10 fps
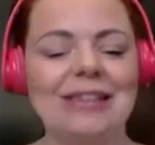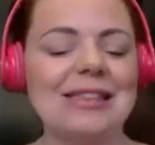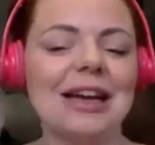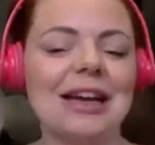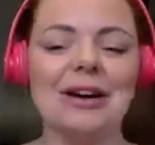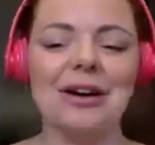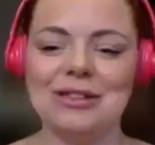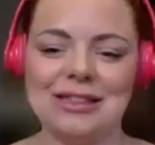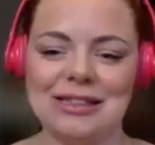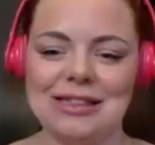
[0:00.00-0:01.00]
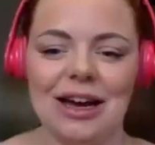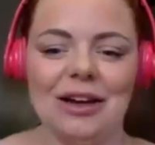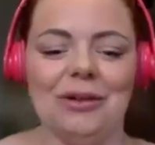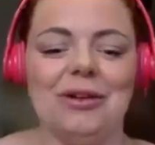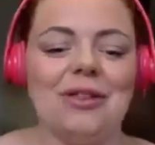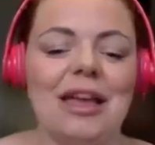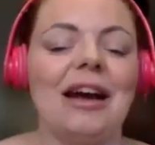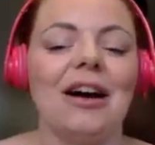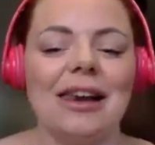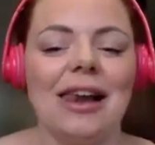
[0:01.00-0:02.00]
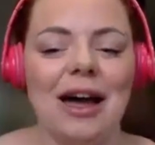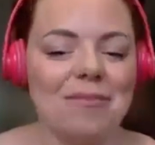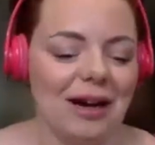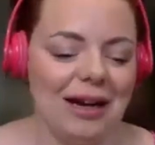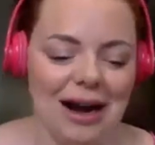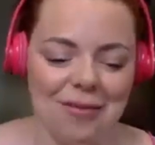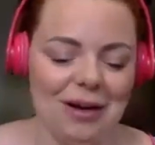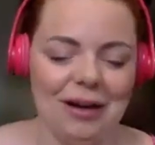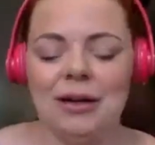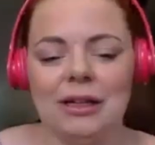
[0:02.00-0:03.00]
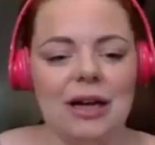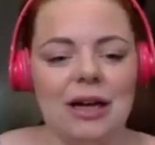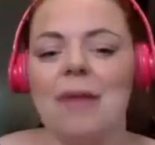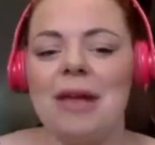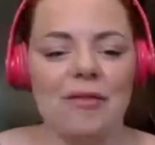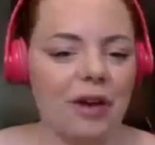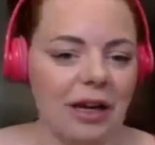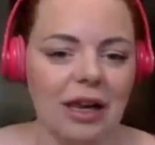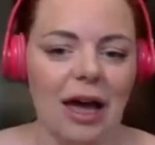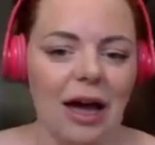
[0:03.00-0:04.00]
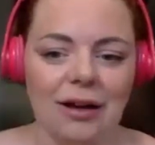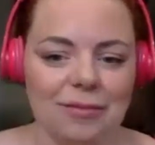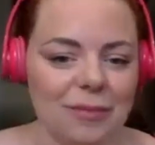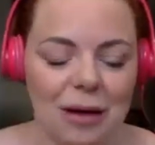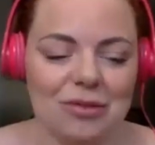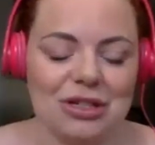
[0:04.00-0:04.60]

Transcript: like a constant cycle. You'd think I'd learn by now, but I'm never going to learn. I'm just